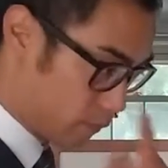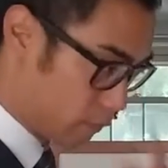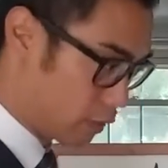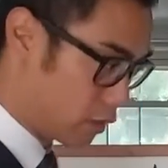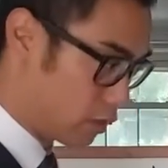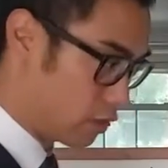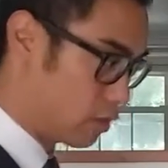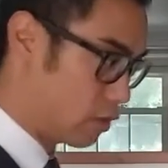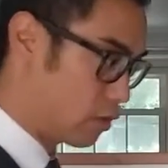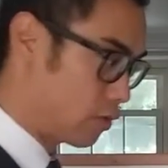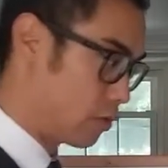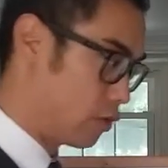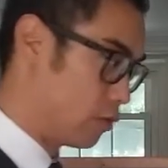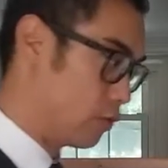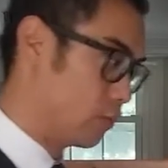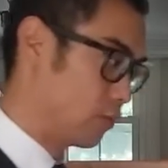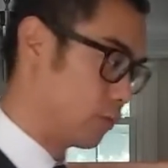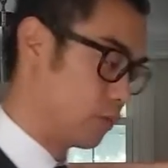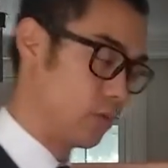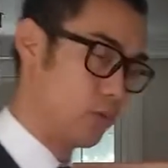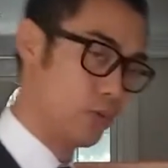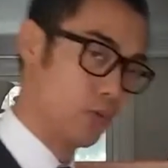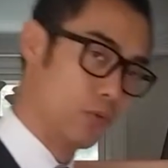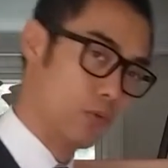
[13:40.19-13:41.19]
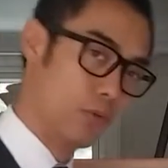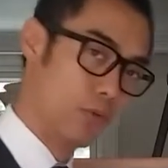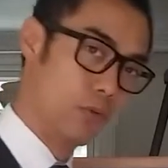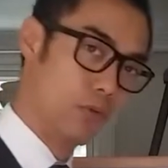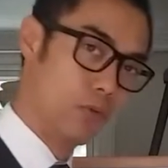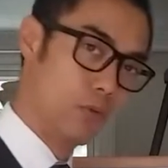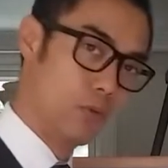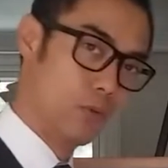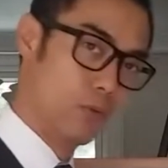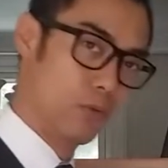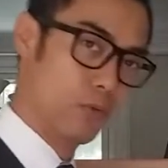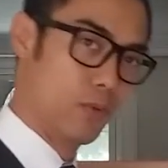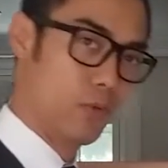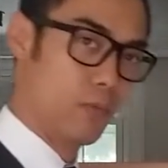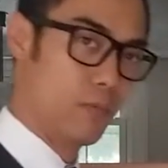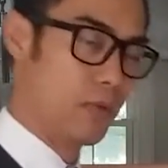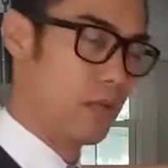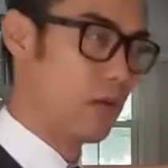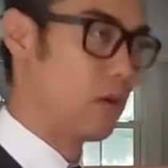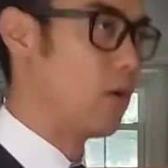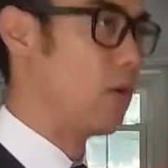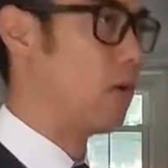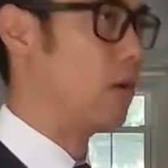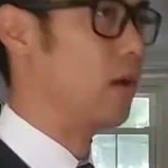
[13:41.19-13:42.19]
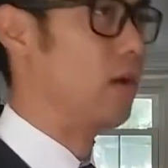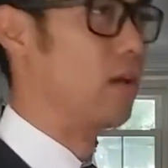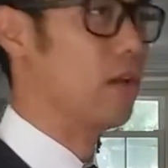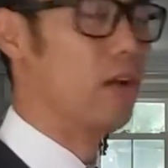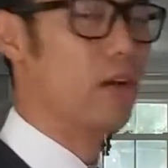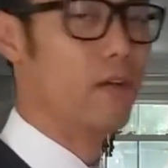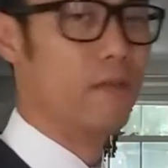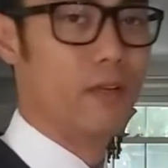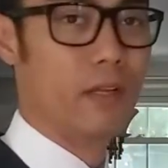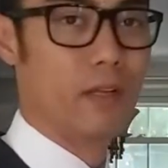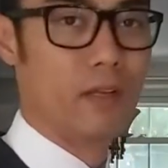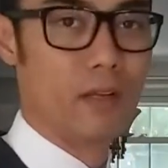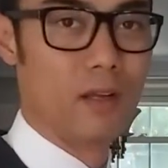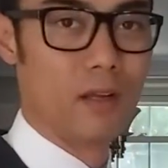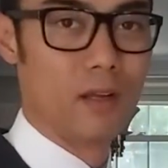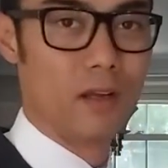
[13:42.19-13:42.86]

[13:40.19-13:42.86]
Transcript: you'll be like, oh, I love it.